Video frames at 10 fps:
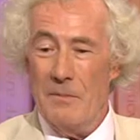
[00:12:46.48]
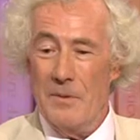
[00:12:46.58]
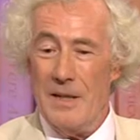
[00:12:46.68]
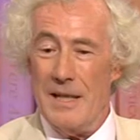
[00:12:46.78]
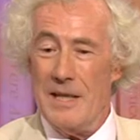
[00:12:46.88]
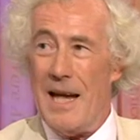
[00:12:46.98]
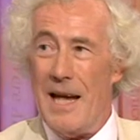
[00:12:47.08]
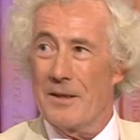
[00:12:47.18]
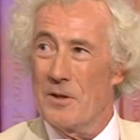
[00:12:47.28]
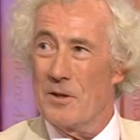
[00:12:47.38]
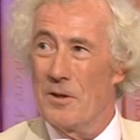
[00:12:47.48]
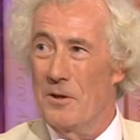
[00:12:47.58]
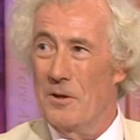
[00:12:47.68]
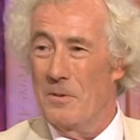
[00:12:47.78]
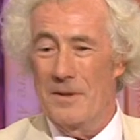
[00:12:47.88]
with the exactness
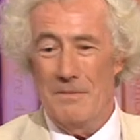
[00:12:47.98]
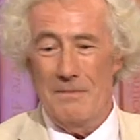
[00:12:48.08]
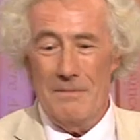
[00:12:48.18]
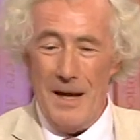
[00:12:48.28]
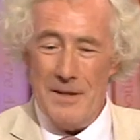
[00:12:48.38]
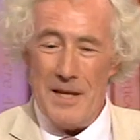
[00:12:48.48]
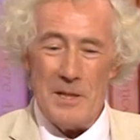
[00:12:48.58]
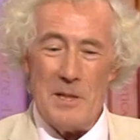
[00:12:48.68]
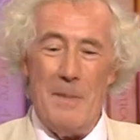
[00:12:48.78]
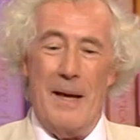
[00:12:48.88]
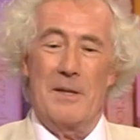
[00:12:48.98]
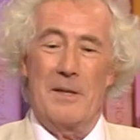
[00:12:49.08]
that you would nowadays expect.